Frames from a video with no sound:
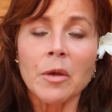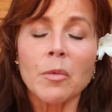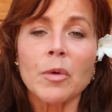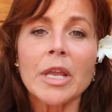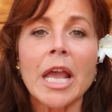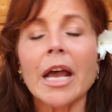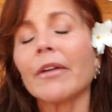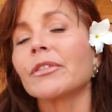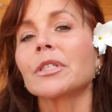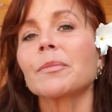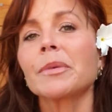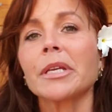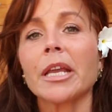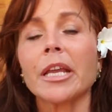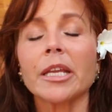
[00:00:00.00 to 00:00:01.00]
We have to
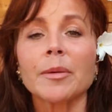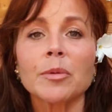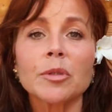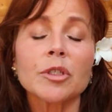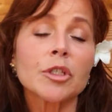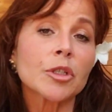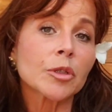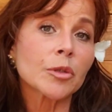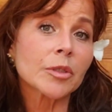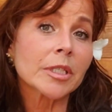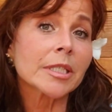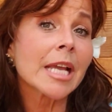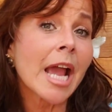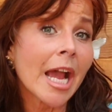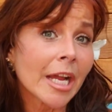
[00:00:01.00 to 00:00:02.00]
be able to
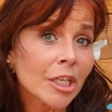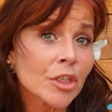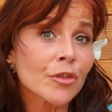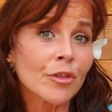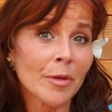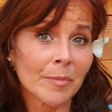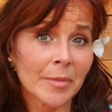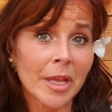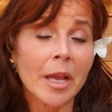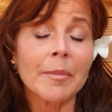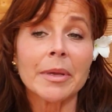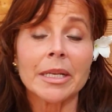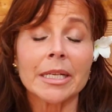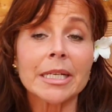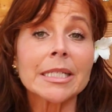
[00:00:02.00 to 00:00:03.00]
detach from them
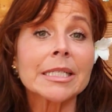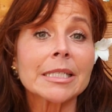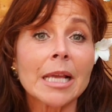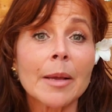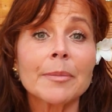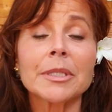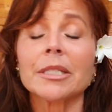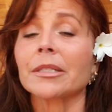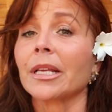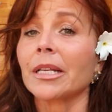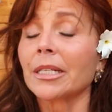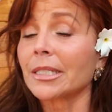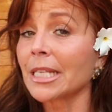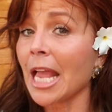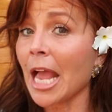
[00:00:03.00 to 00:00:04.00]
and accept that
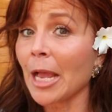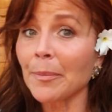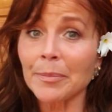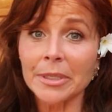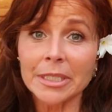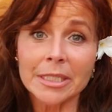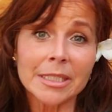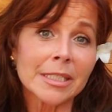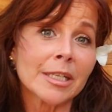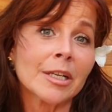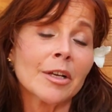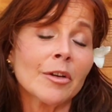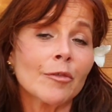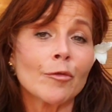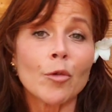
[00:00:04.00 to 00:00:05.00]
it happened
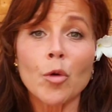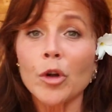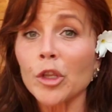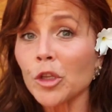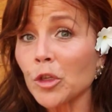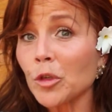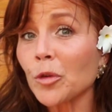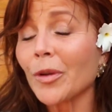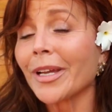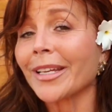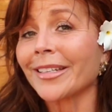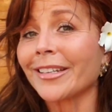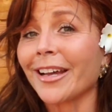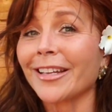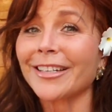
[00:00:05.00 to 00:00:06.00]
for you
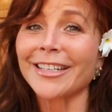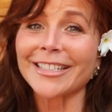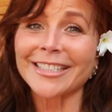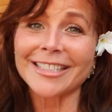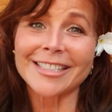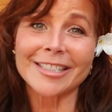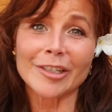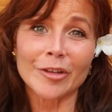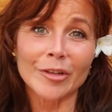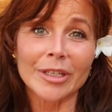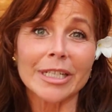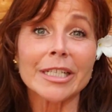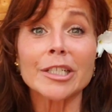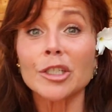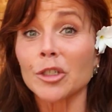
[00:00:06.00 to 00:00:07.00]
and not
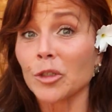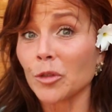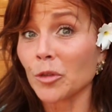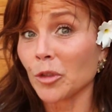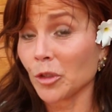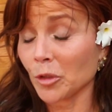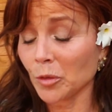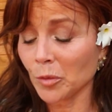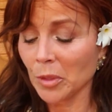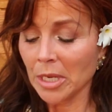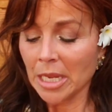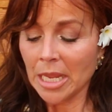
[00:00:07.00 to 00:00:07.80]
necessarily to you.